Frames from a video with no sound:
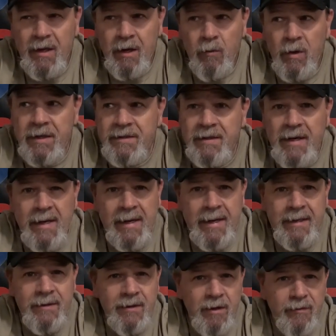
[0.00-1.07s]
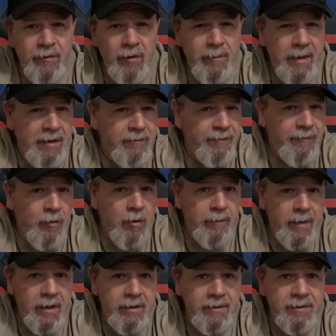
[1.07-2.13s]
want to say I had it there for about 4
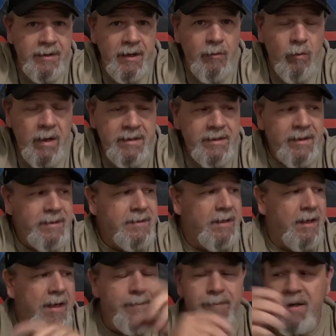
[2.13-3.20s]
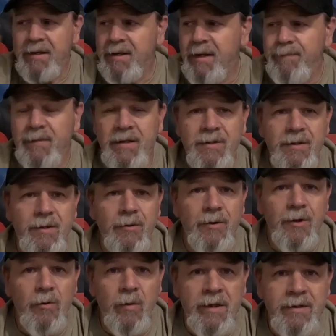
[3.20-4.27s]
months. It wasn't until I picked up these two
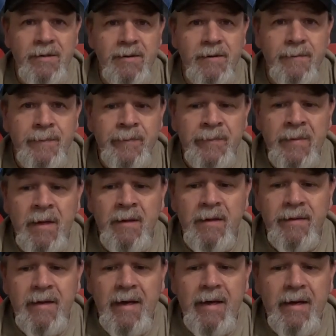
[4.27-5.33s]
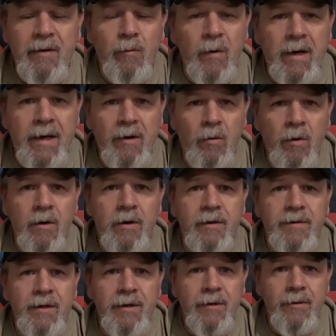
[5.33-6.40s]
new ones that when I
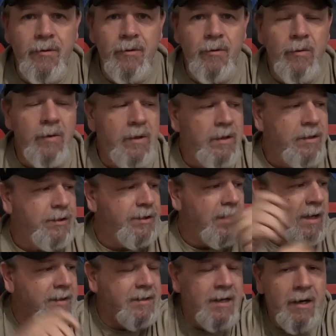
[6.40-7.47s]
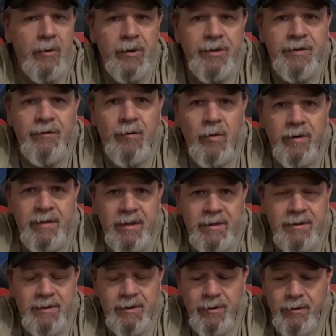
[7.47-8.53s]
ordered the new shock towers for
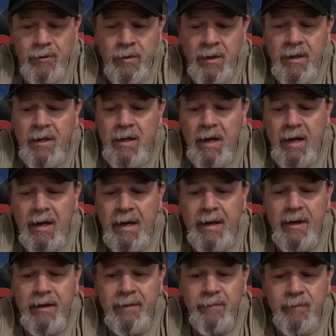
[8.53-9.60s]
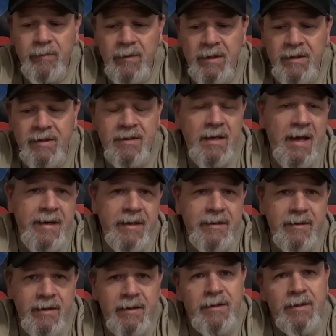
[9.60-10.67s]
these two, I
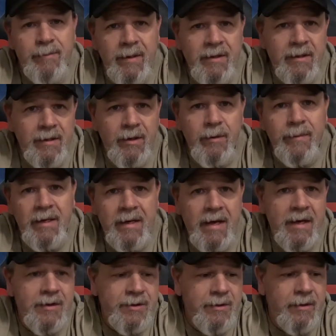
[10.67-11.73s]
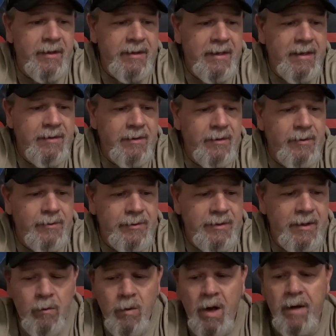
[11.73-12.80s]
decided to spend a little bit extra and get
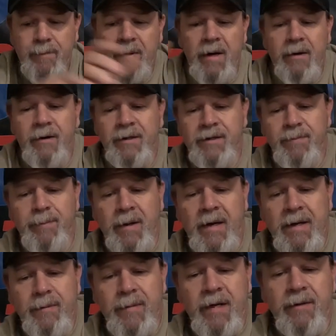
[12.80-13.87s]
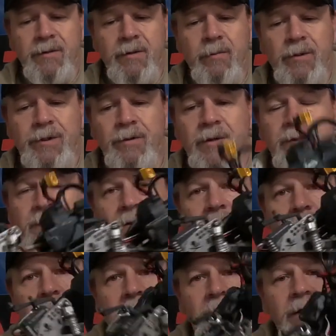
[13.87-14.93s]
the Rock Pirates body mounts, which you can
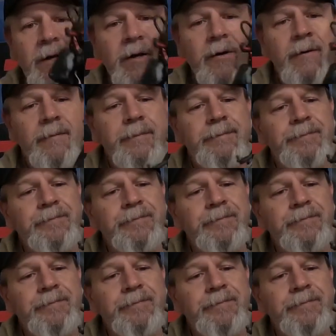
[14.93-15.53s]
see right here.